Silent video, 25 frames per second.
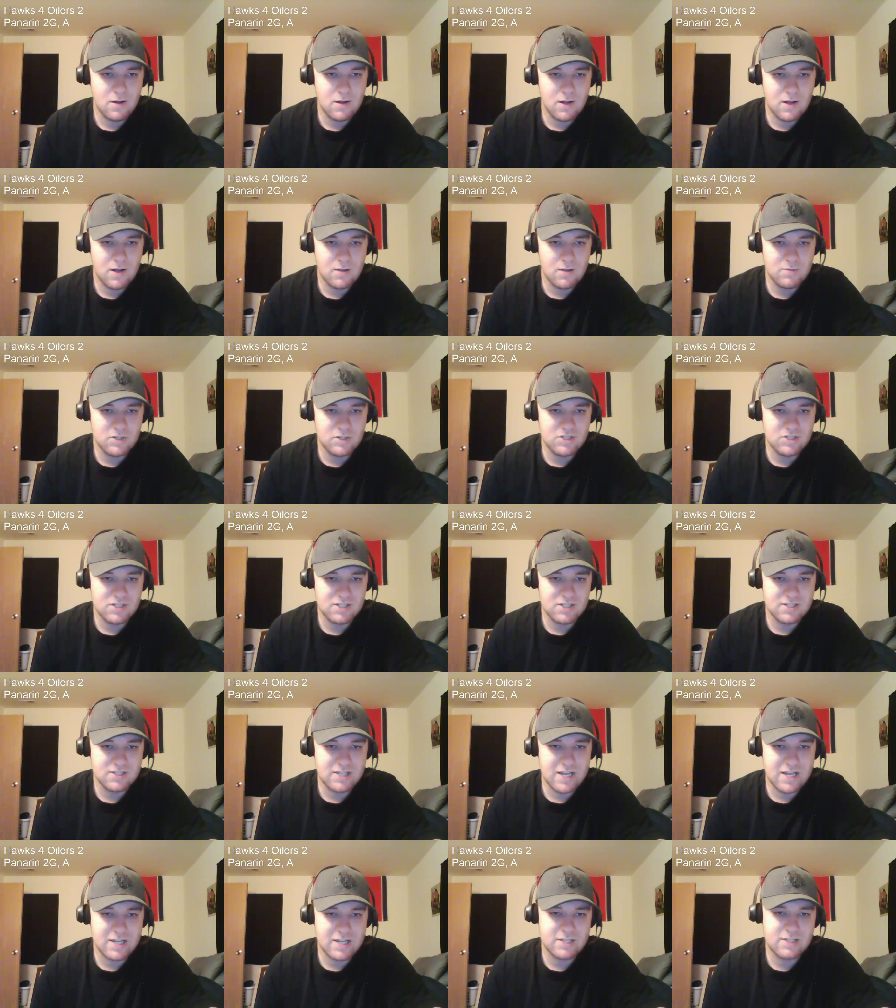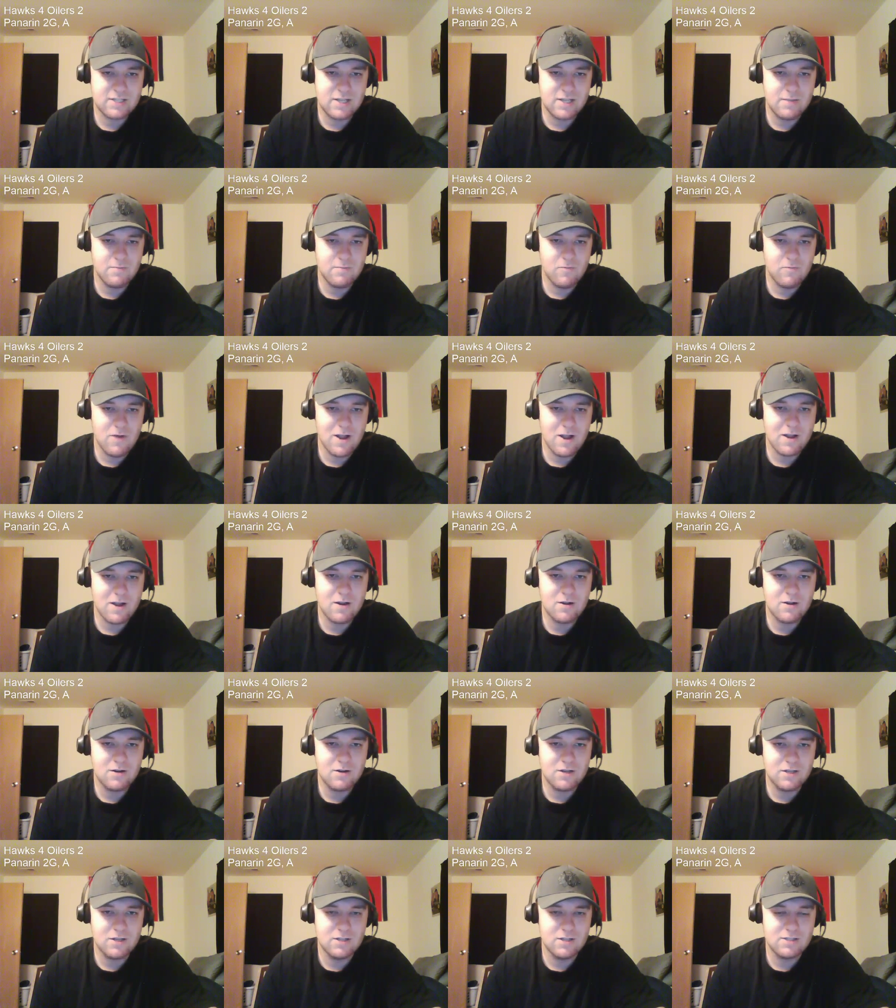almost exact same
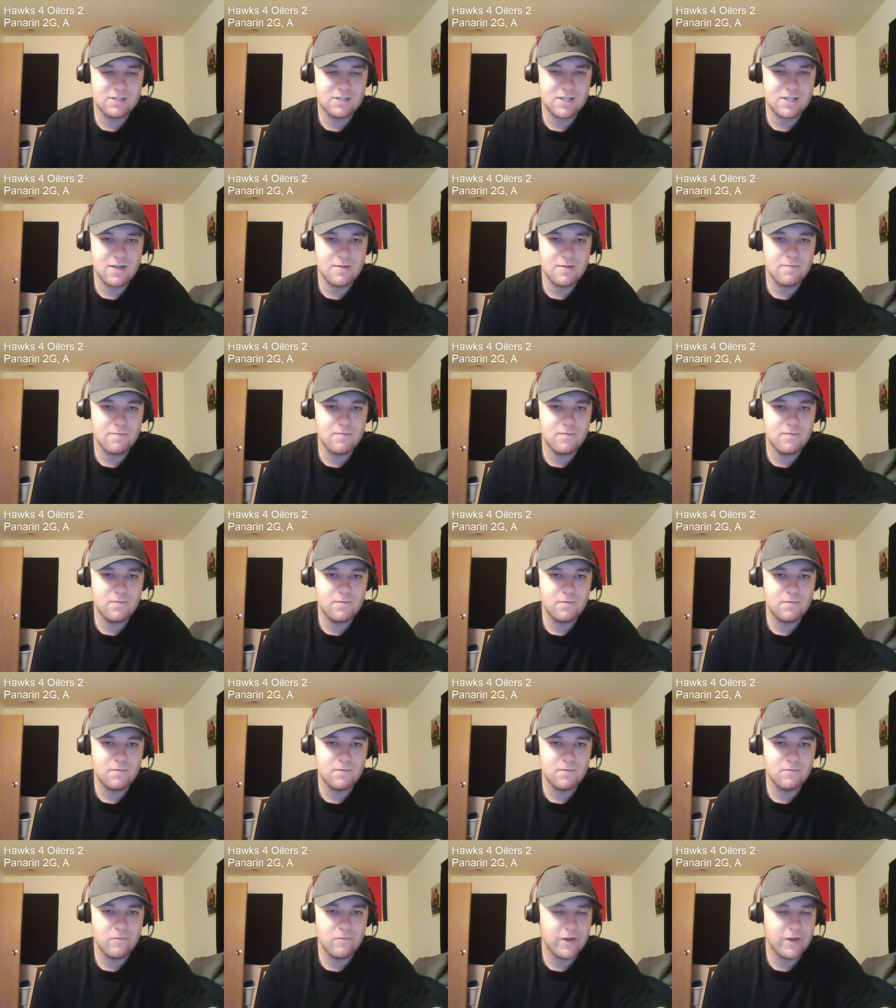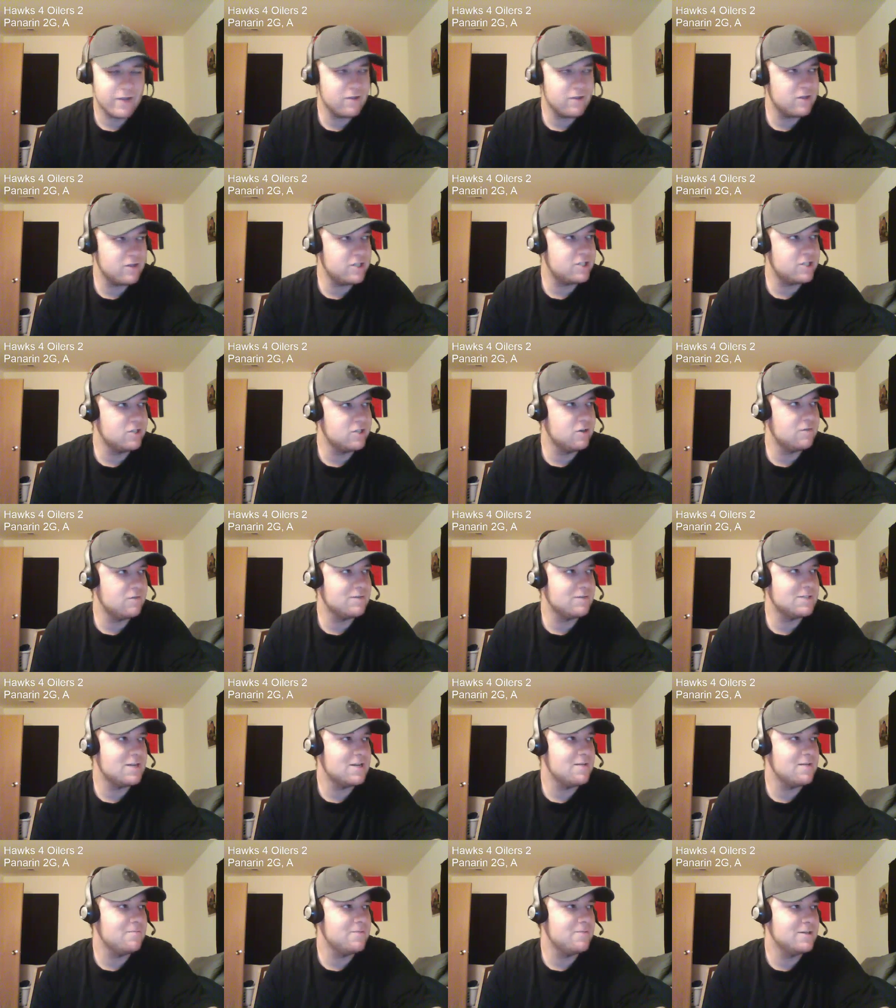record and the same regulation
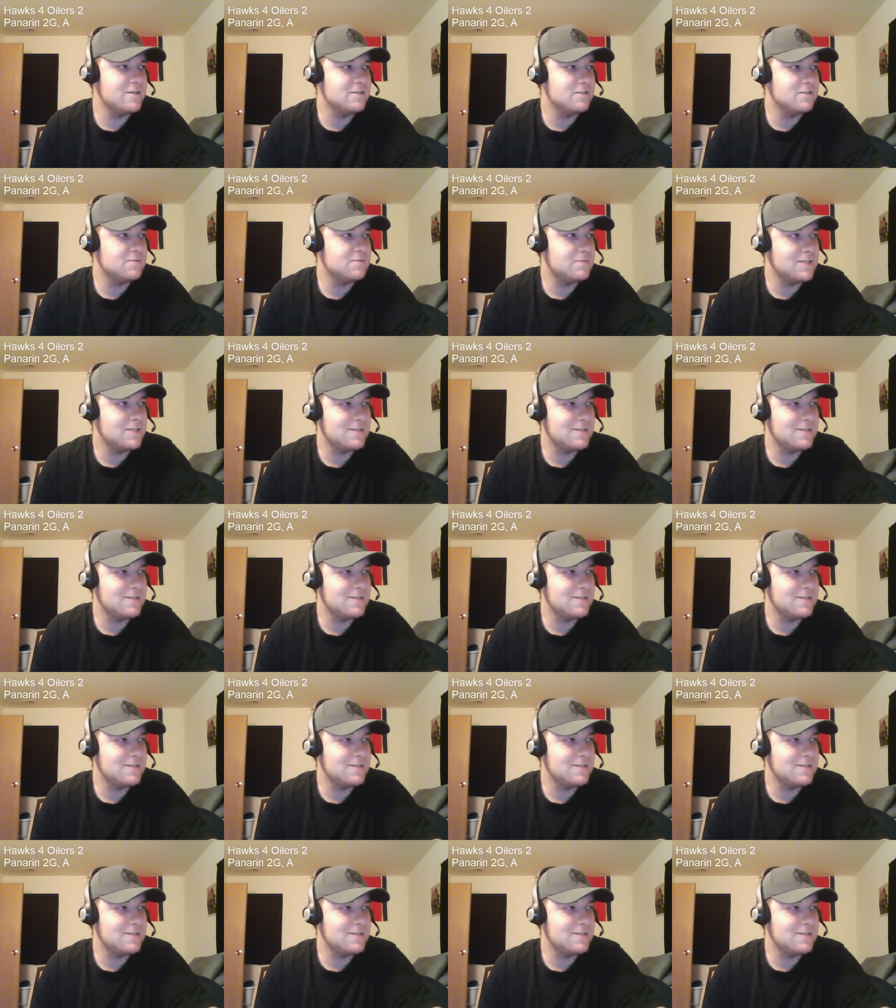overtime wins, but